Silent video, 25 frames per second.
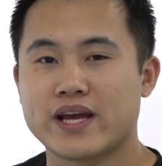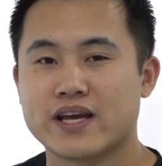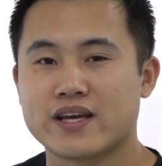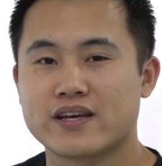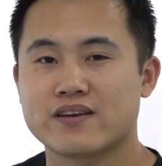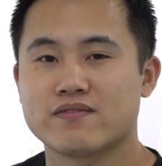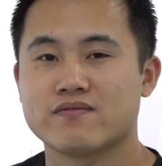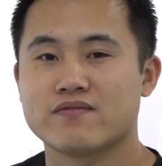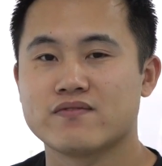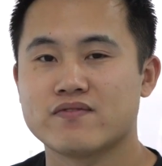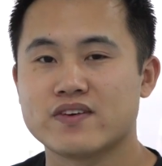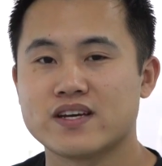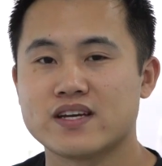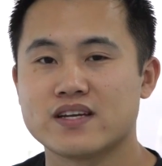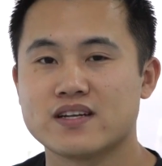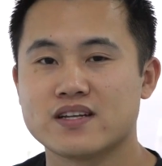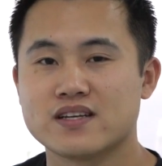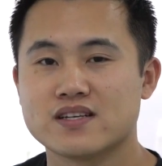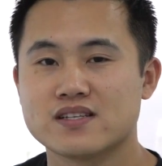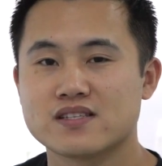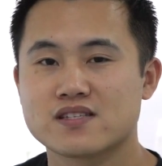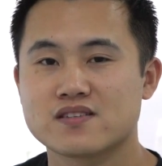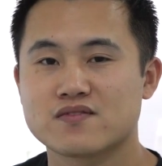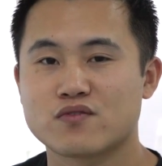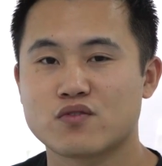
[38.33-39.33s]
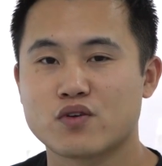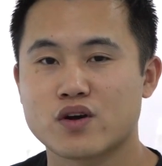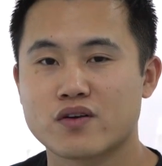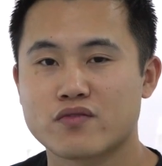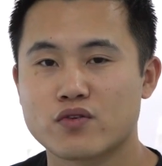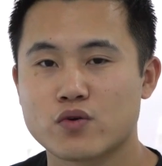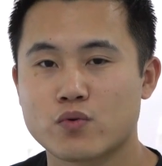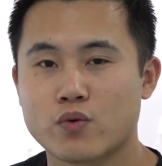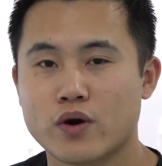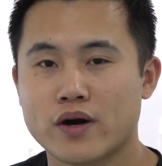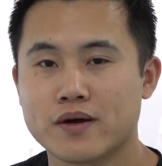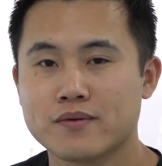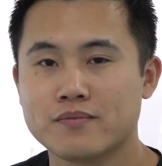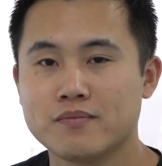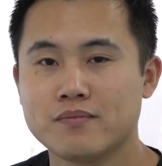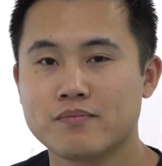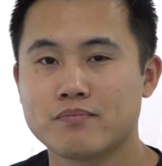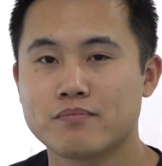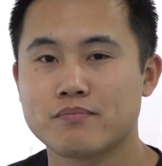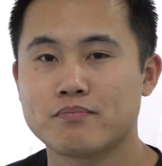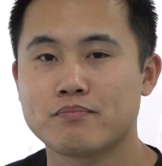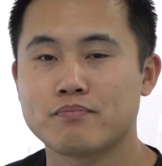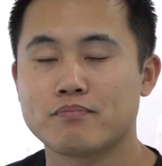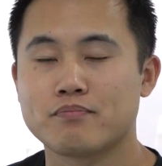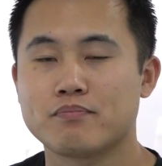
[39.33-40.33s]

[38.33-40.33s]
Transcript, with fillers: inconvenience for everyone,